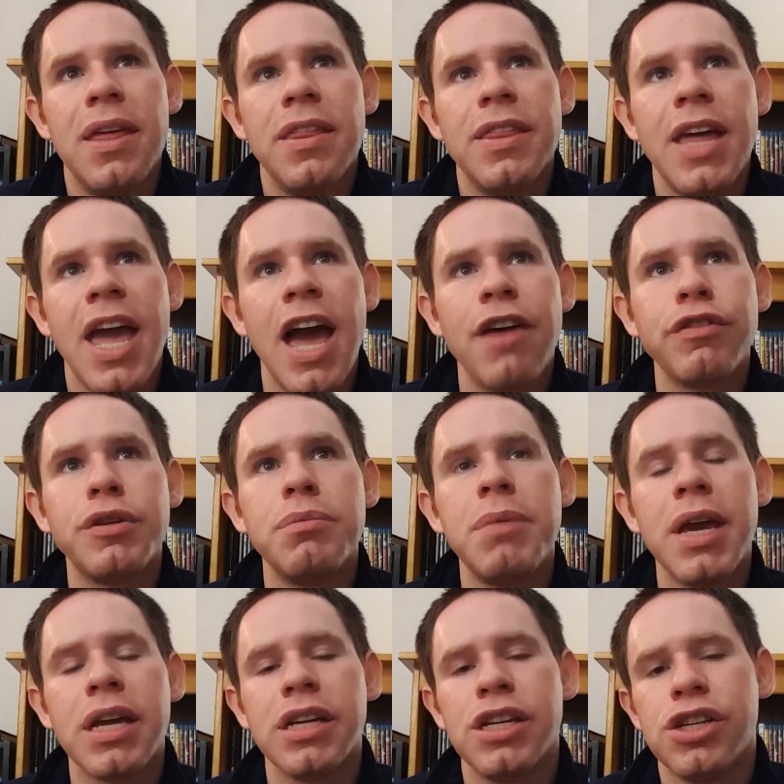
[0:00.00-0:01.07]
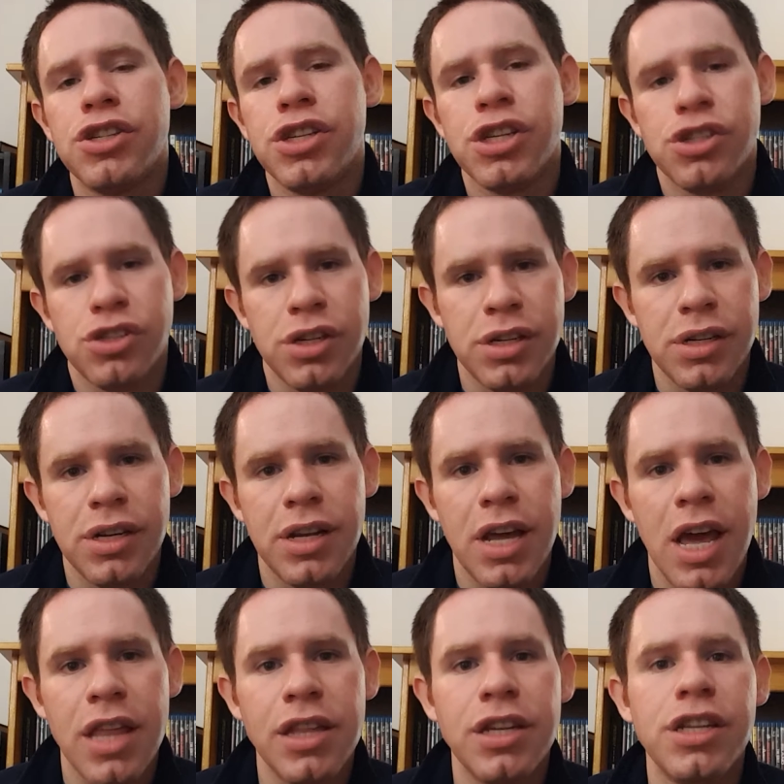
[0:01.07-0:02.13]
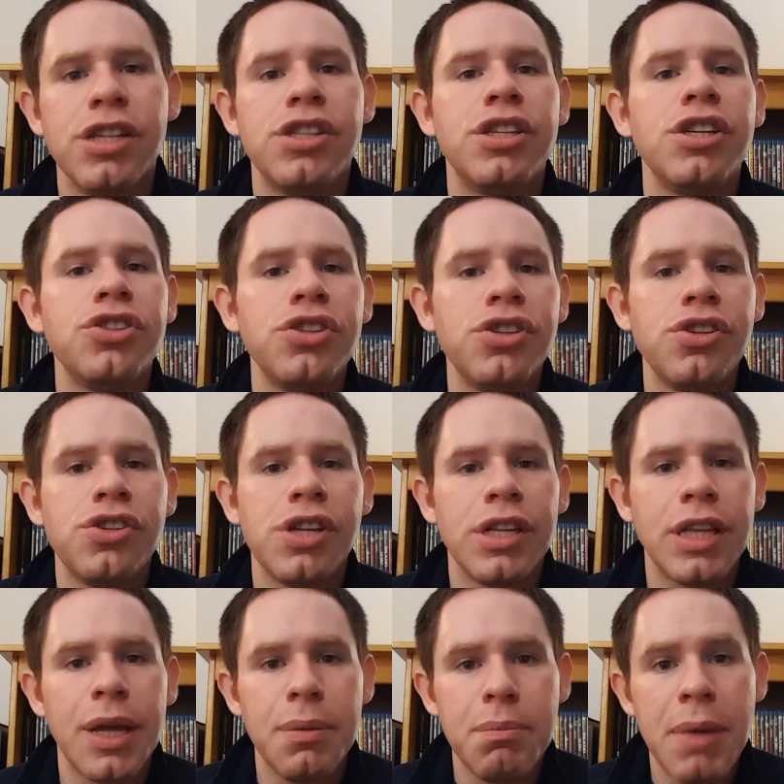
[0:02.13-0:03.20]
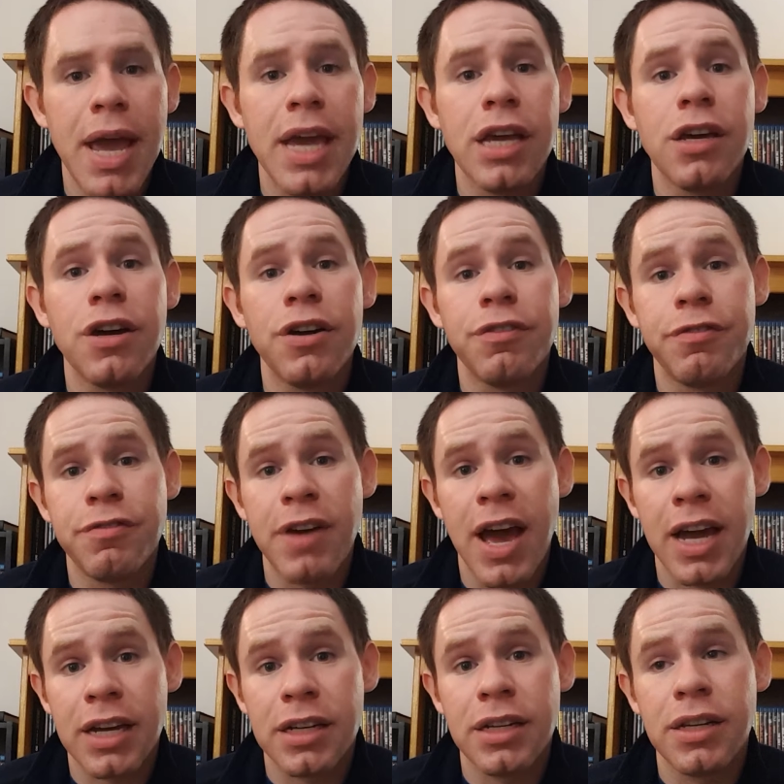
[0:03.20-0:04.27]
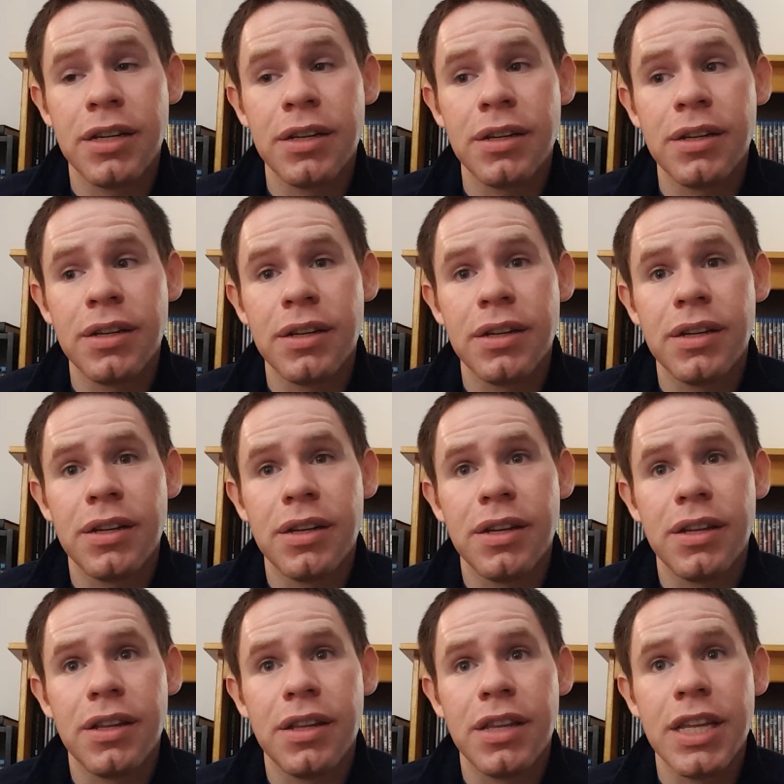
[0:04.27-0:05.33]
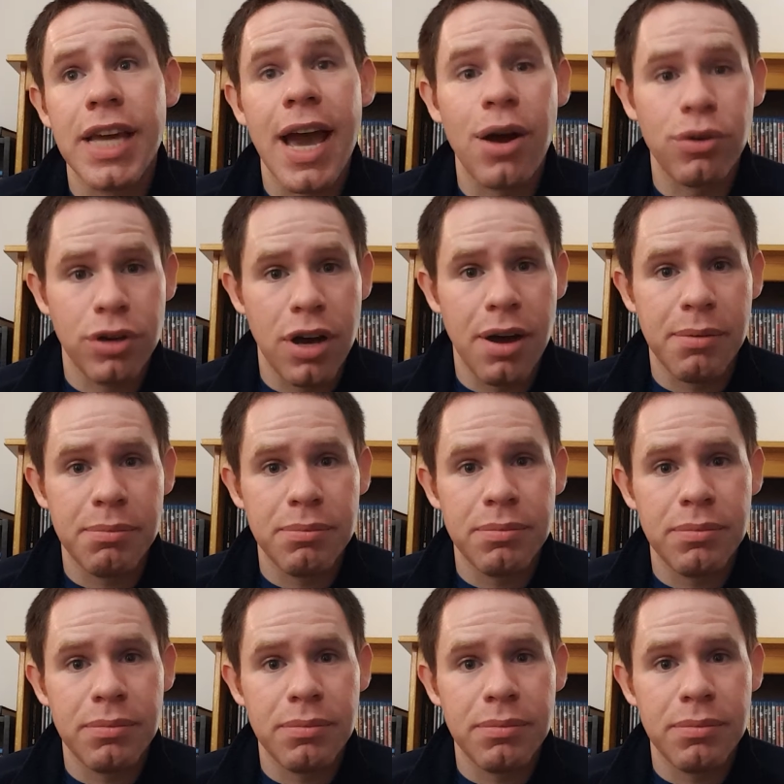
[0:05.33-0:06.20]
they have to make a decision, and the decisions that they make affect the outcome.